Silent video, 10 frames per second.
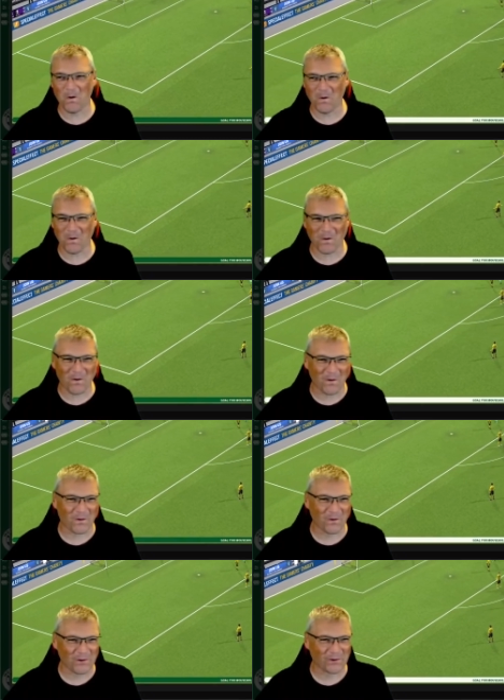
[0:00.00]
Ho, ho,
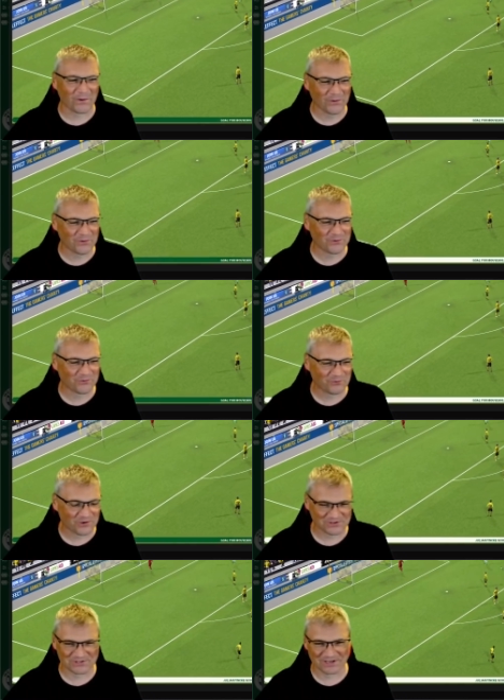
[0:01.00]
ho, ho,
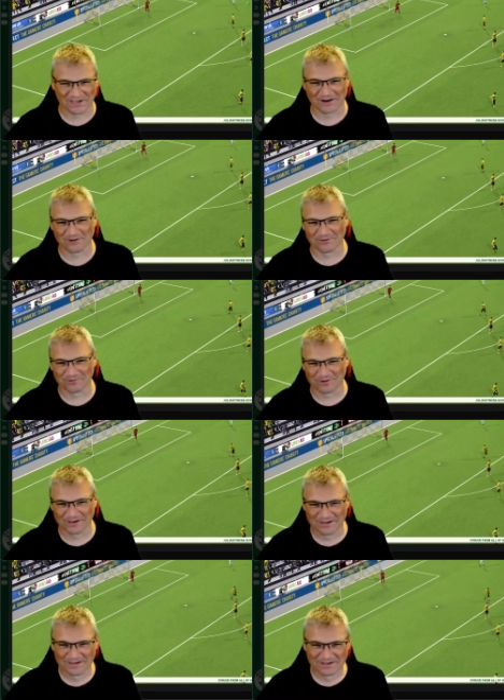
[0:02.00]
What a
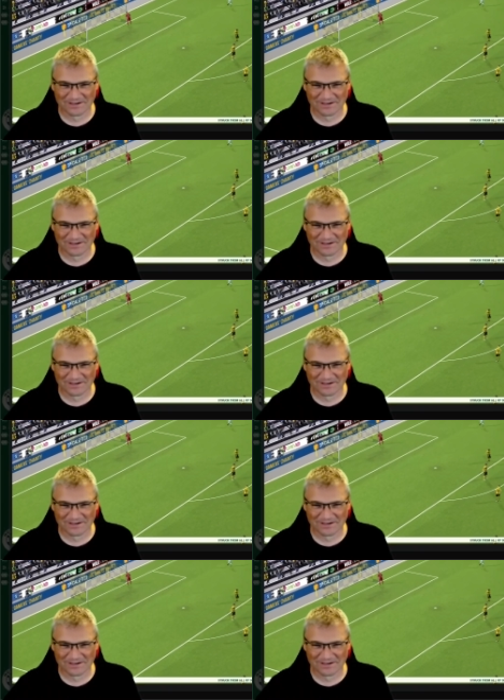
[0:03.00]
goal.